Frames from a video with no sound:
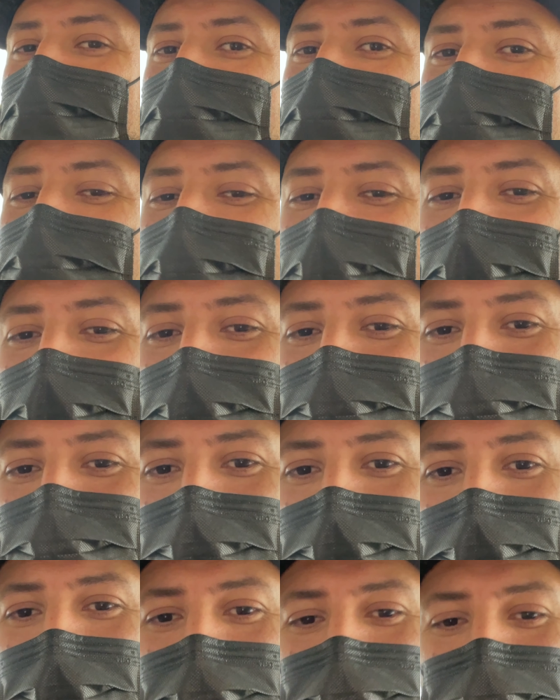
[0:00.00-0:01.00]
5
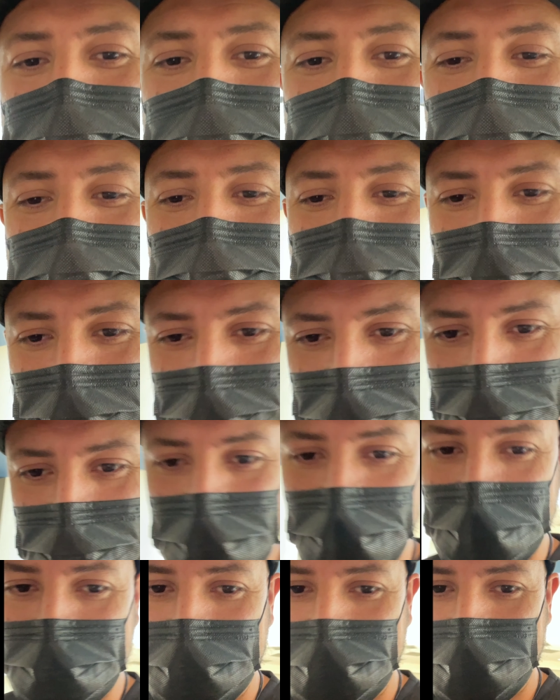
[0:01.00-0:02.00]
minutes.
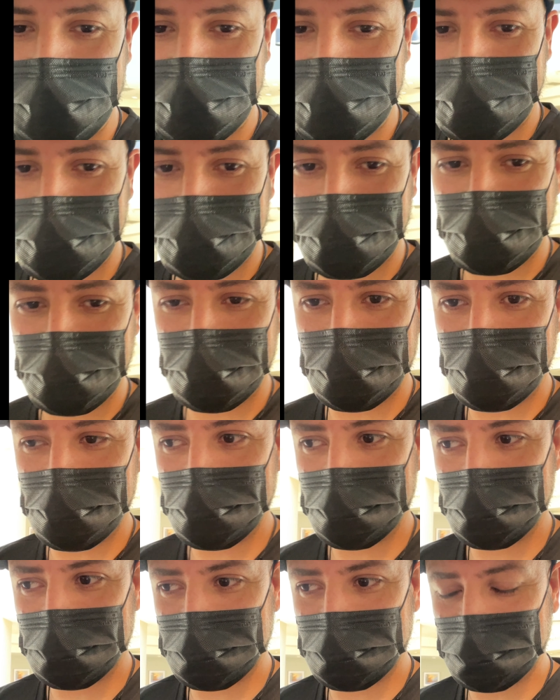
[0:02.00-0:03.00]
I'm headed down
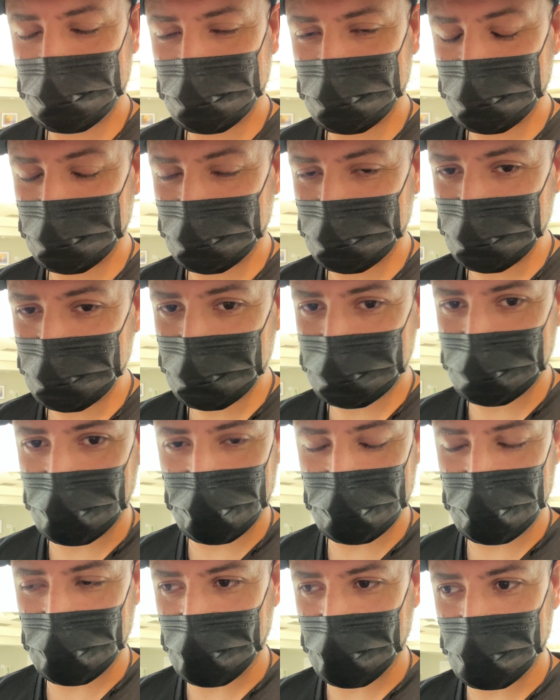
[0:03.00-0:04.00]

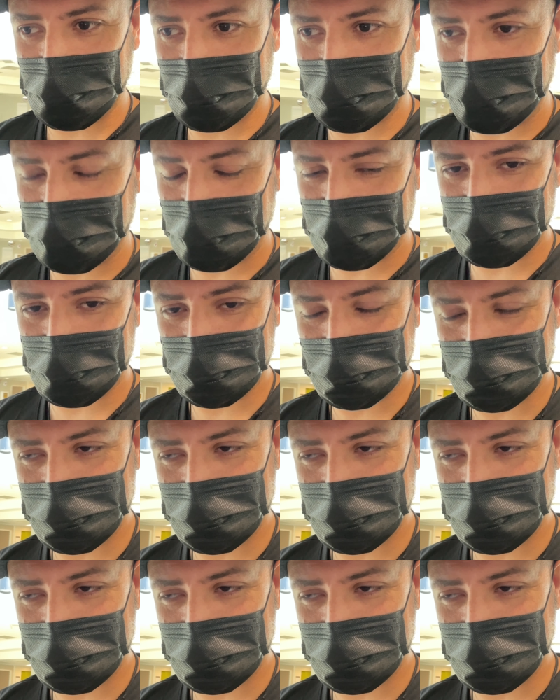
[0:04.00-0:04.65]
the elevator.